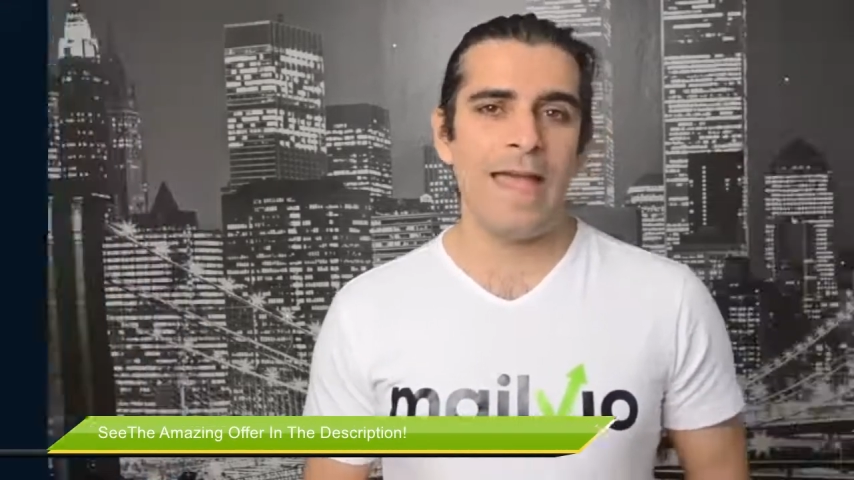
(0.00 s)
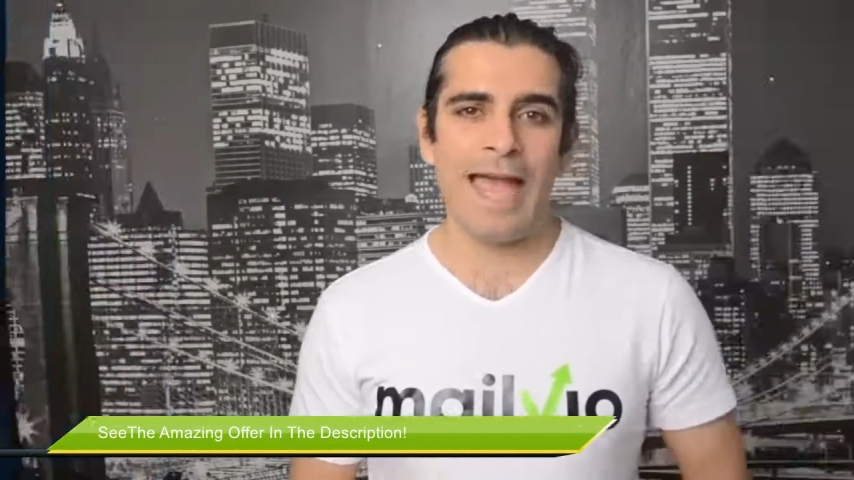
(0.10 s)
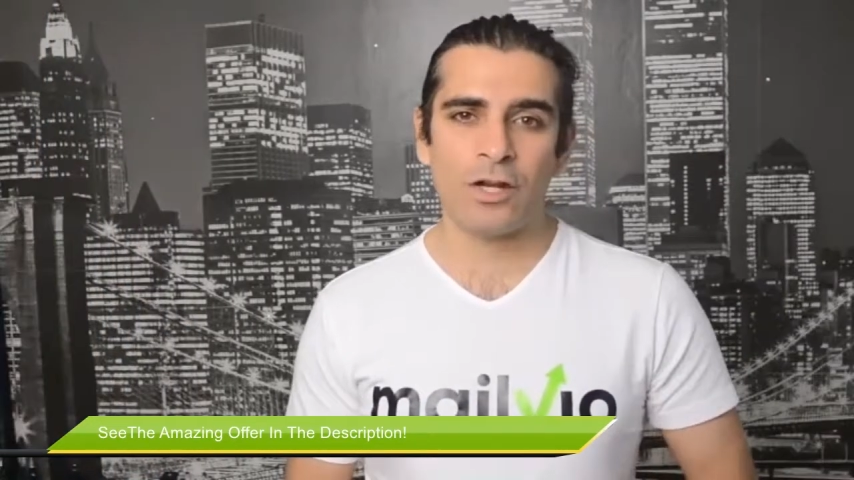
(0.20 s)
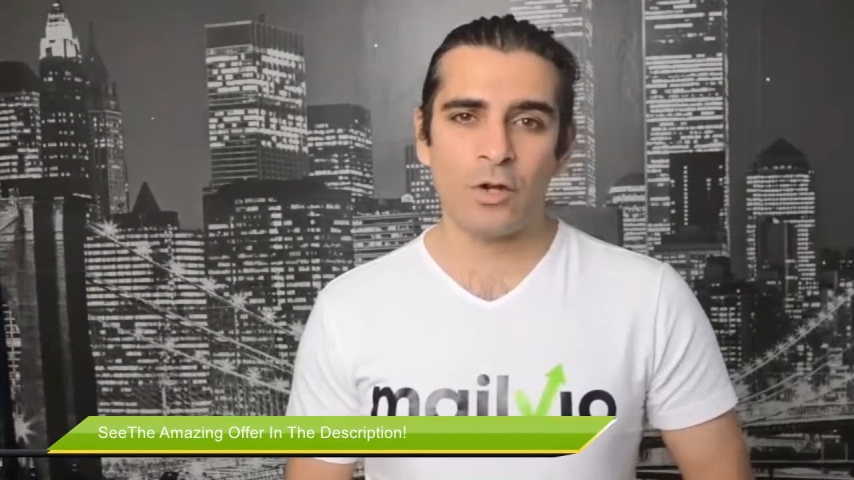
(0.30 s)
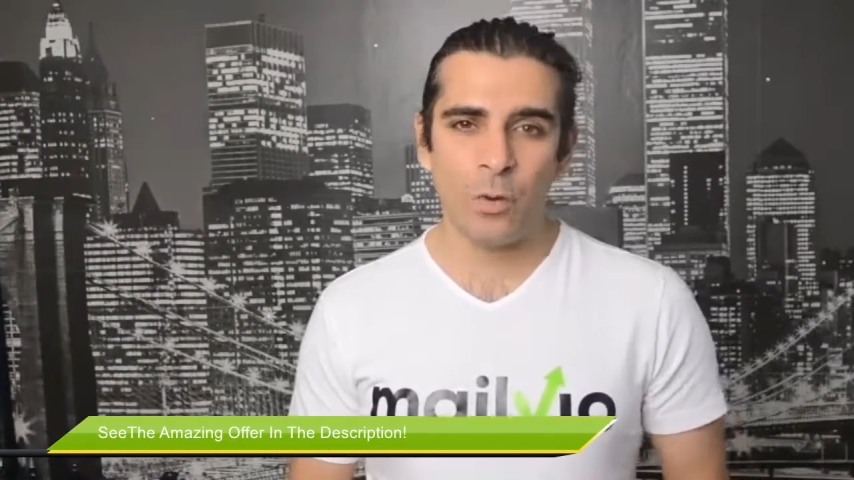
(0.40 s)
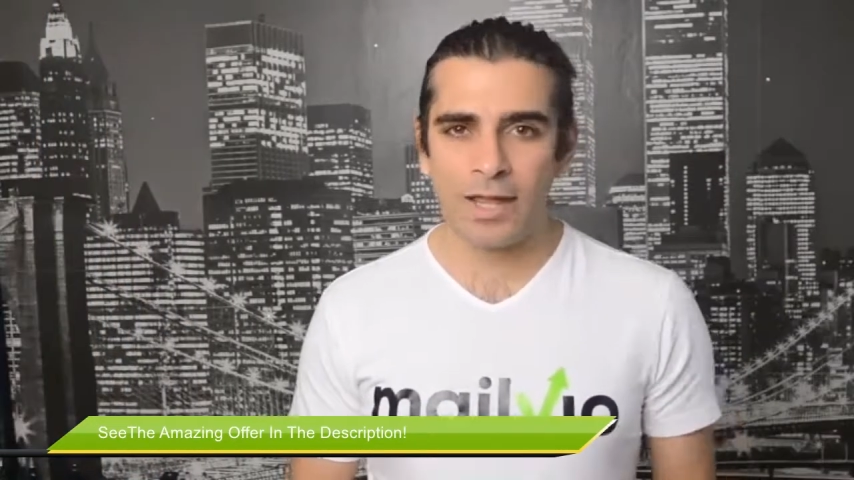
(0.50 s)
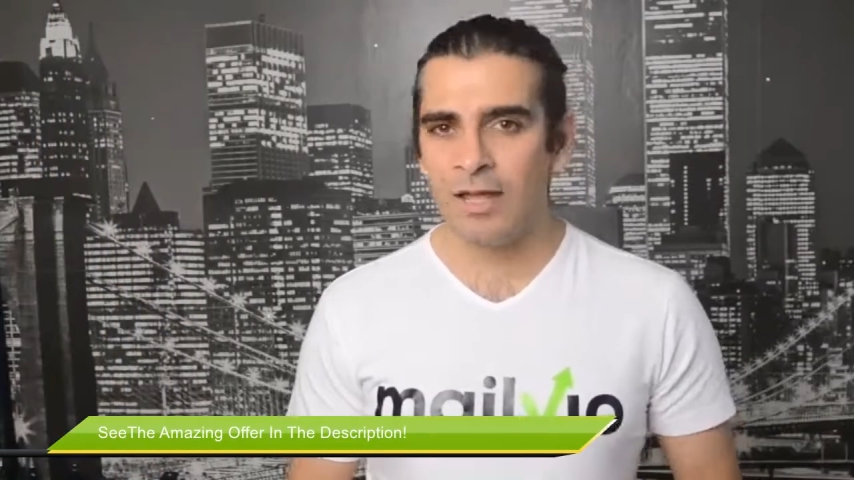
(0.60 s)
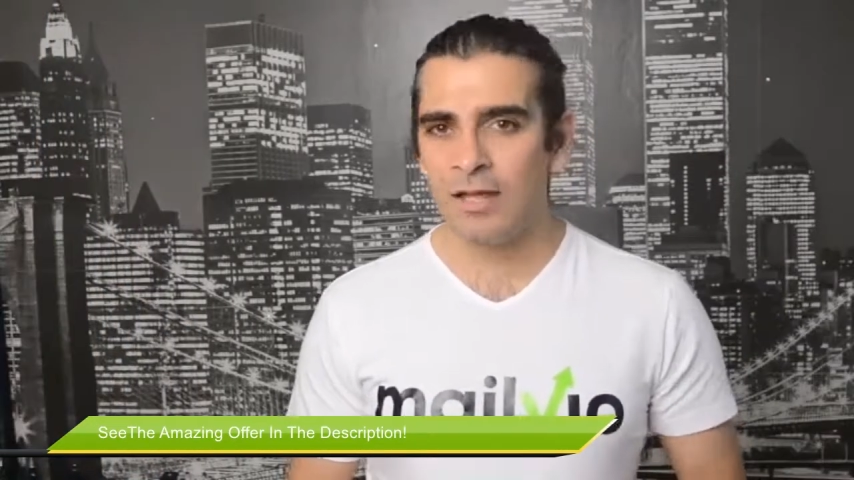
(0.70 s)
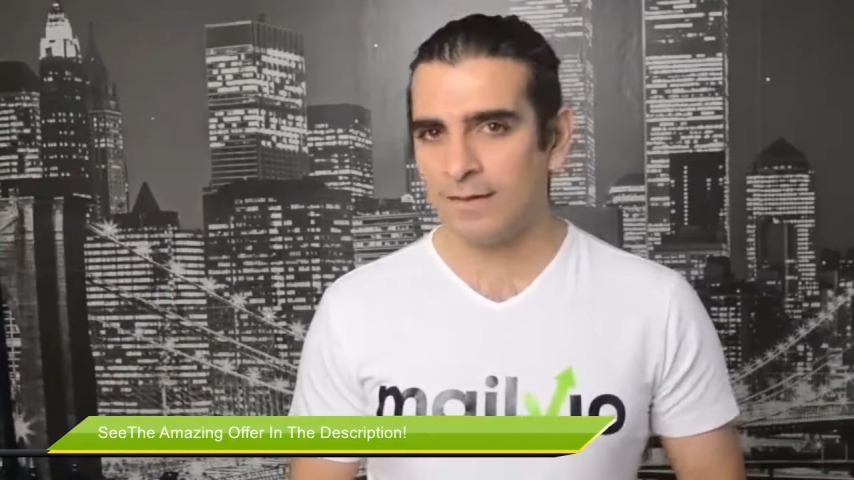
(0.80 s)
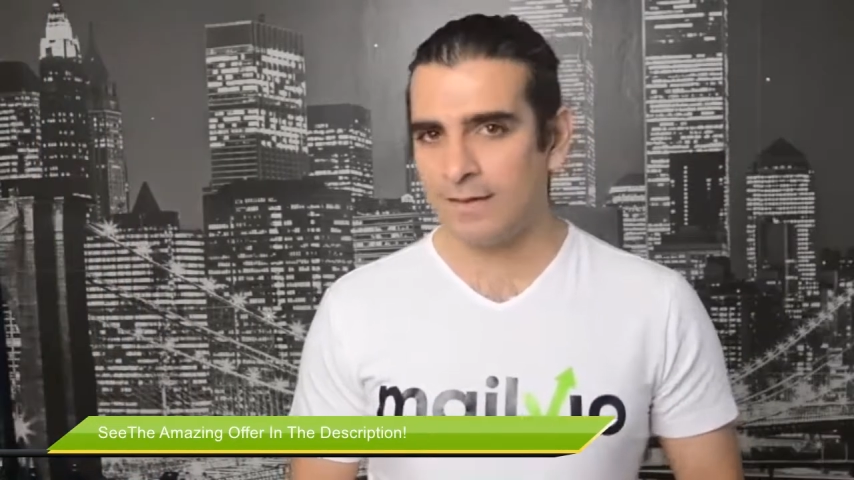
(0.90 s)
and
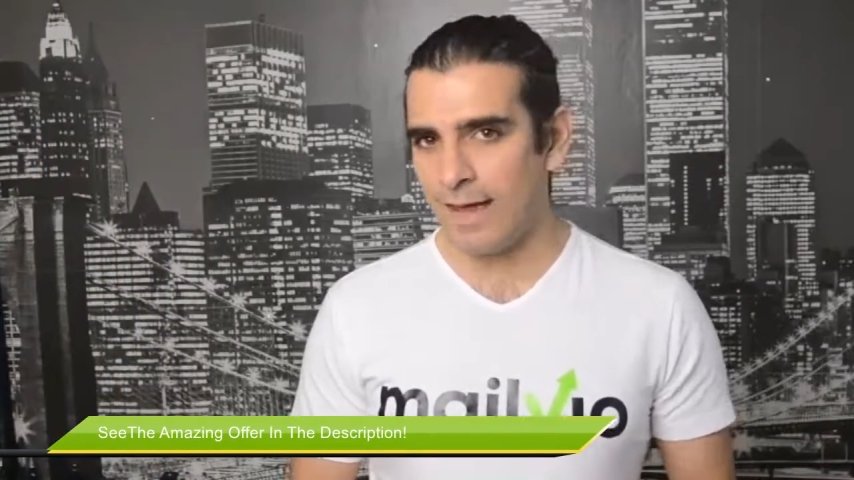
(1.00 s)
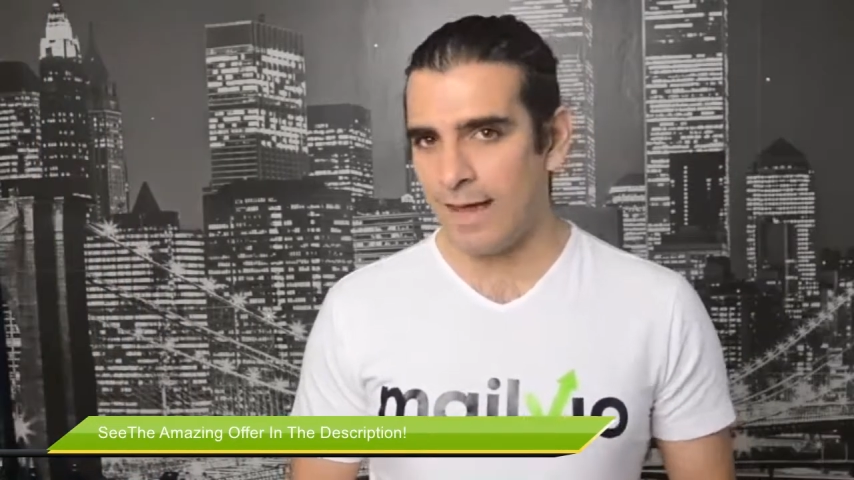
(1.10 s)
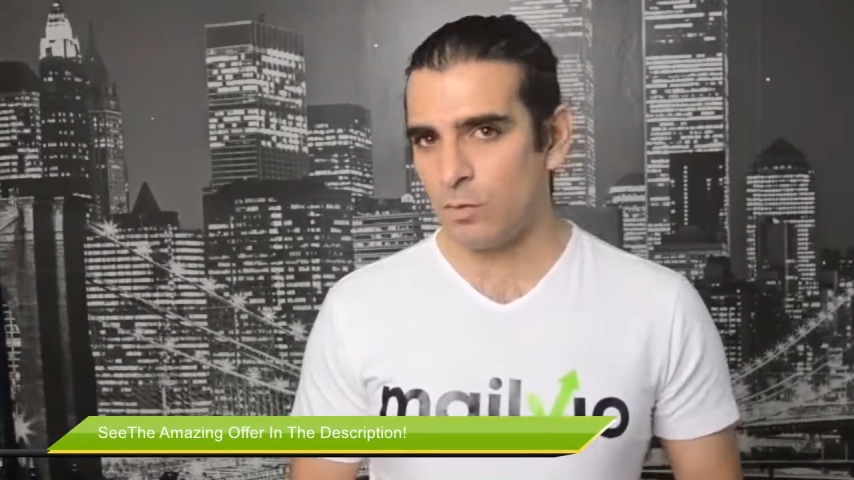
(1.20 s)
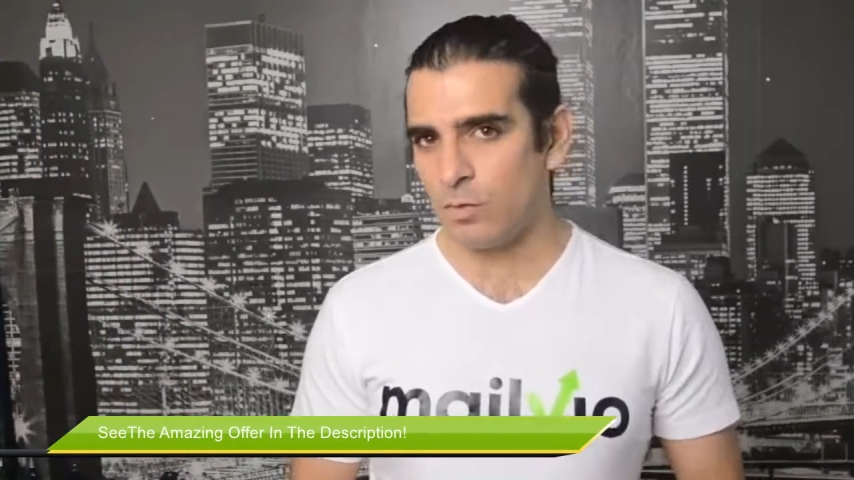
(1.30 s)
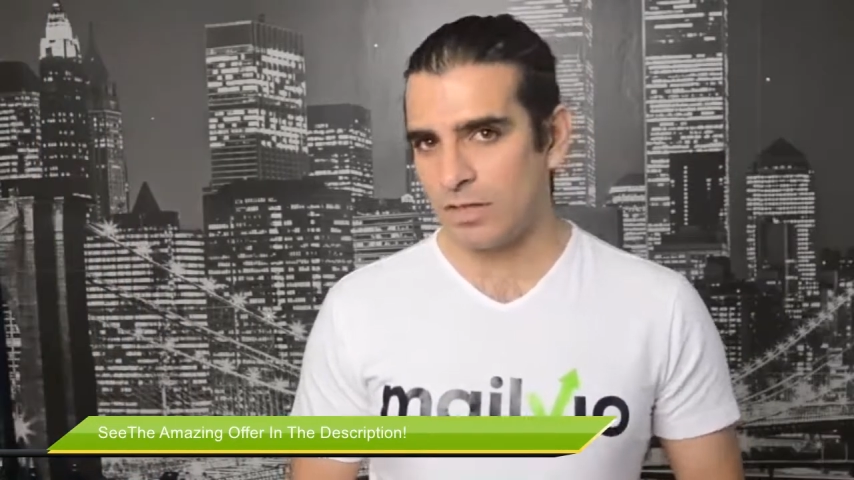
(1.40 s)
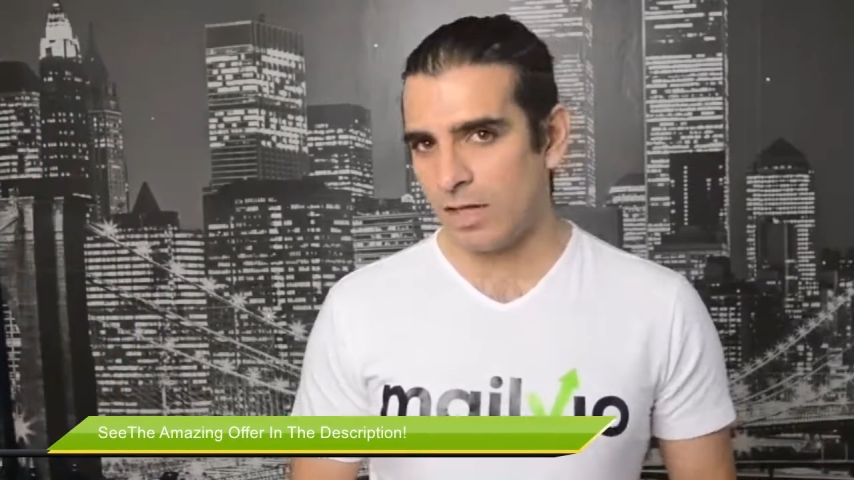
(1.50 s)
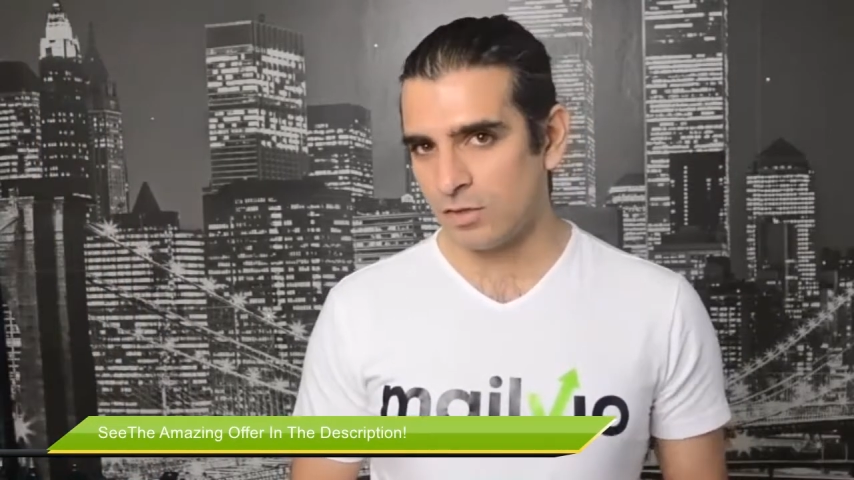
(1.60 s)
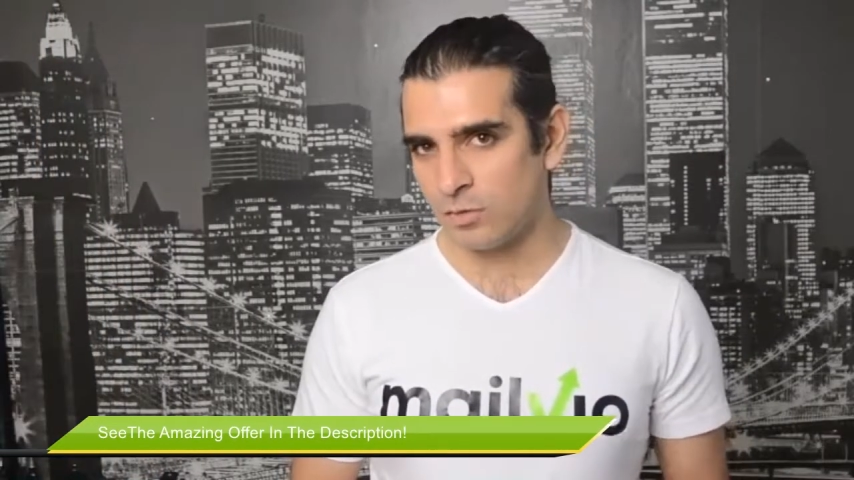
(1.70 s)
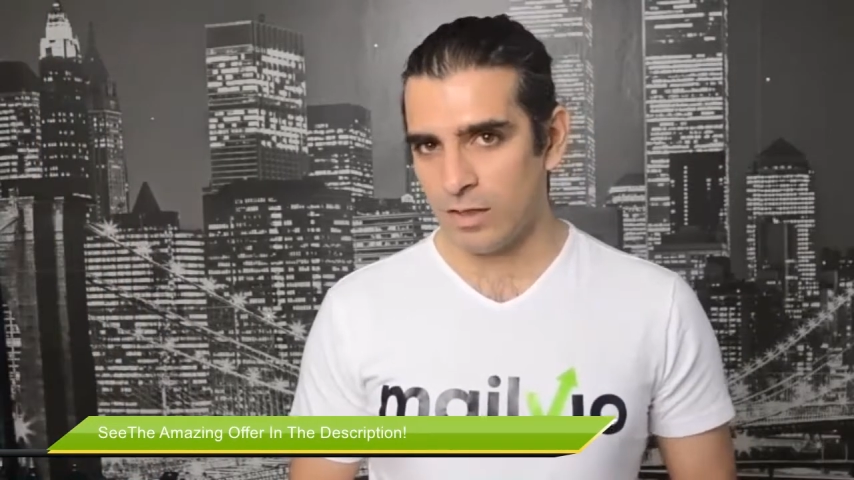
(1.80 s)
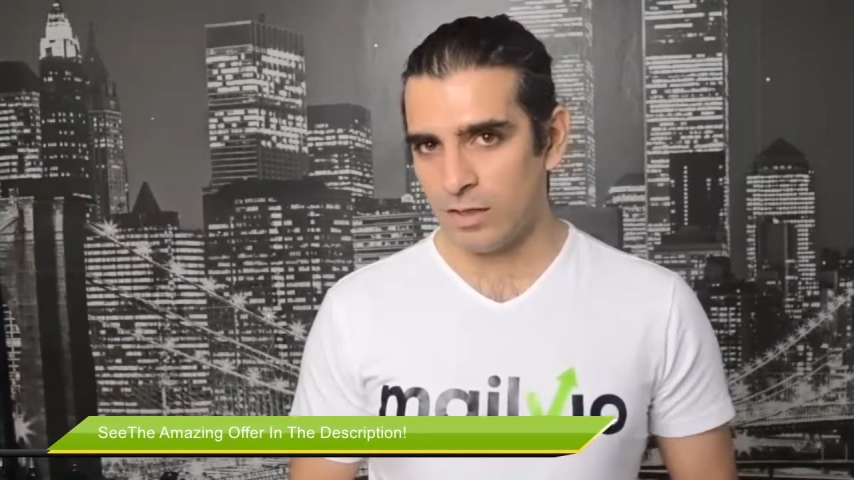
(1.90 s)
quick to get
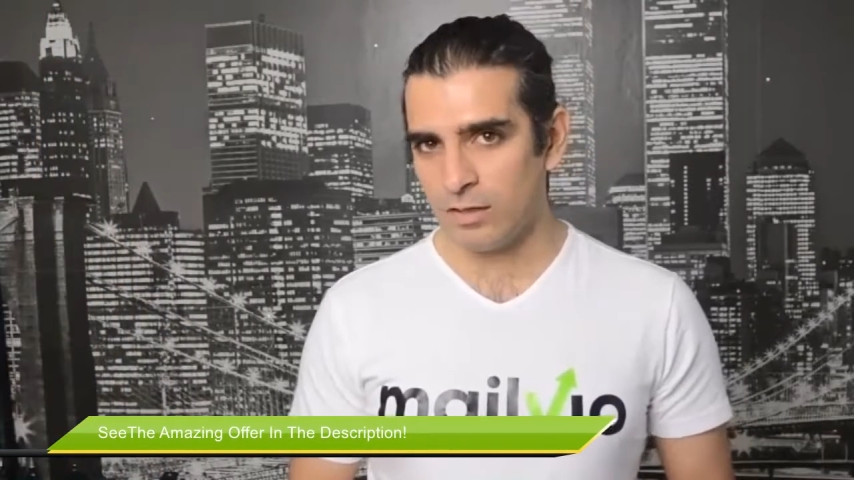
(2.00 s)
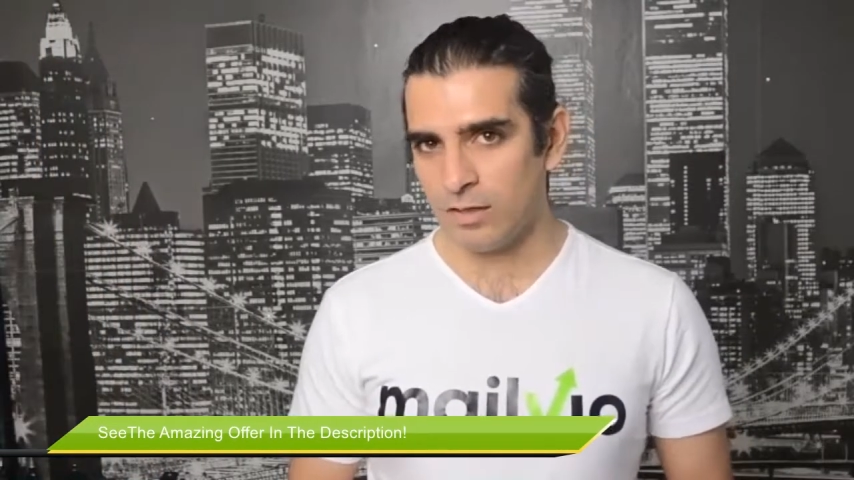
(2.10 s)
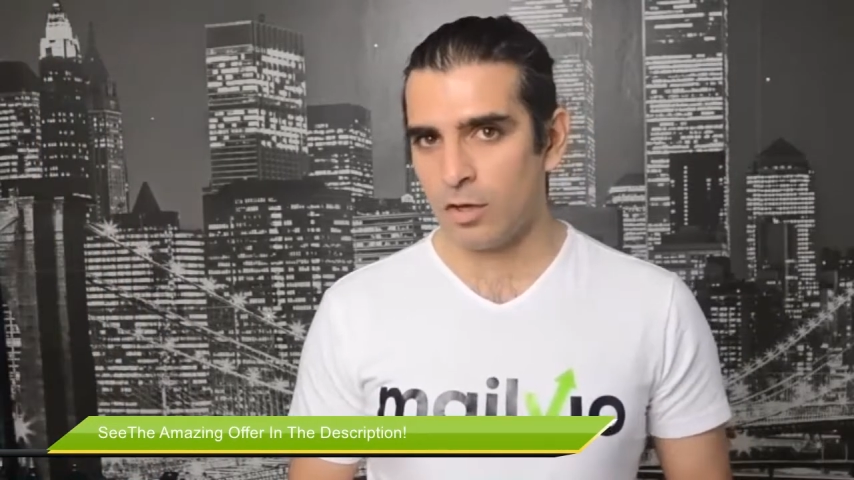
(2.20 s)
results with.